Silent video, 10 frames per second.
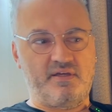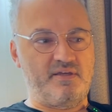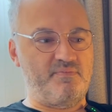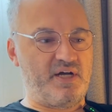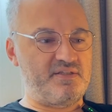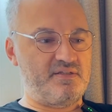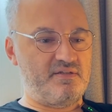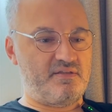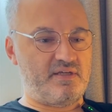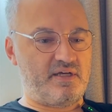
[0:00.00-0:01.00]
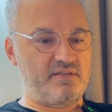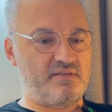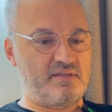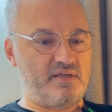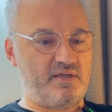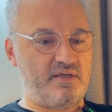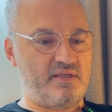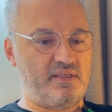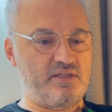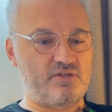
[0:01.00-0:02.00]
Imagine that the
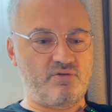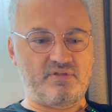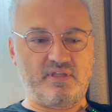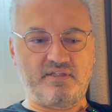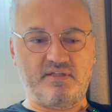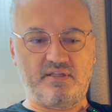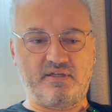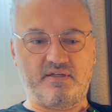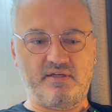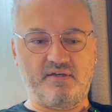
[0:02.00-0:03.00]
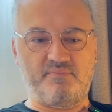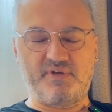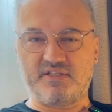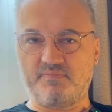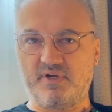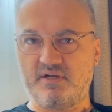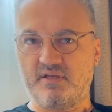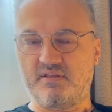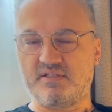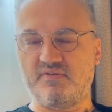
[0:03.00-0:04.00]
Keyshot rendering uh, benchmark
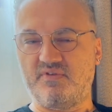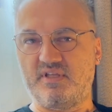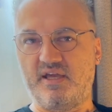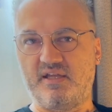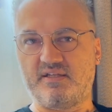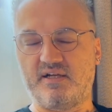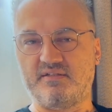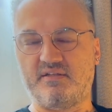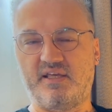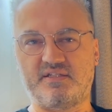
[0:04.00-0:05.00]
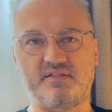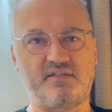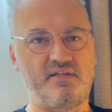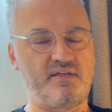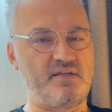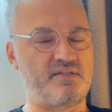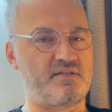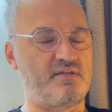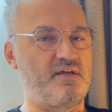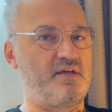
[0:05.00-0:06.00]
in the seventy-eight hundred X three D is
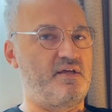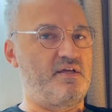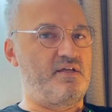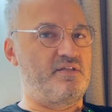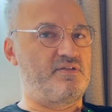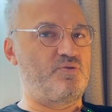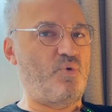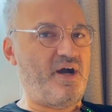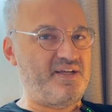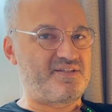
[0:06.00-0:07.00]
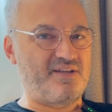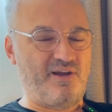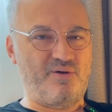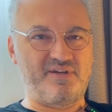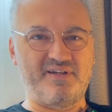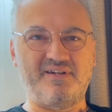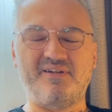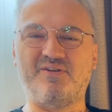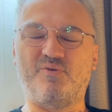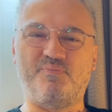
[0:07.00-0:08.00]
twice longer
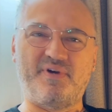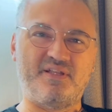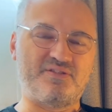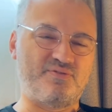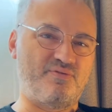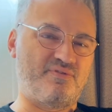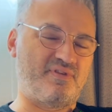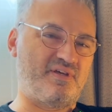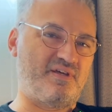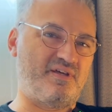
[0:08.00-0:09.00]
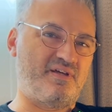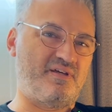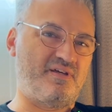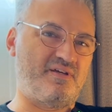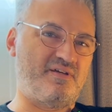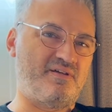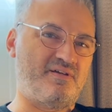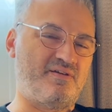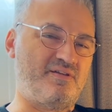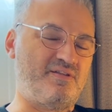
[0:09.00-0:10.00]
compared to the
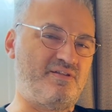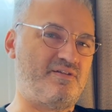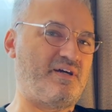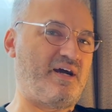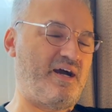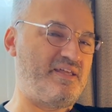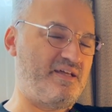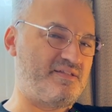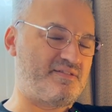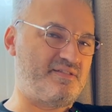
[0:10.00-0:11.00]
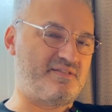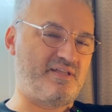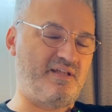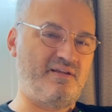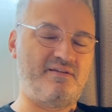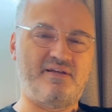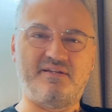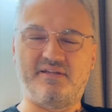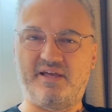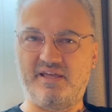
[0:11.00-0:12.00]
high-end Intel
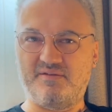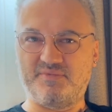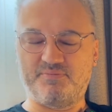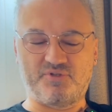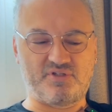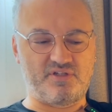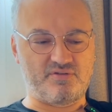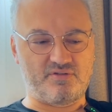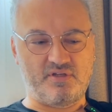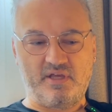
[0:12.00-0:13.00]
and A M D processors.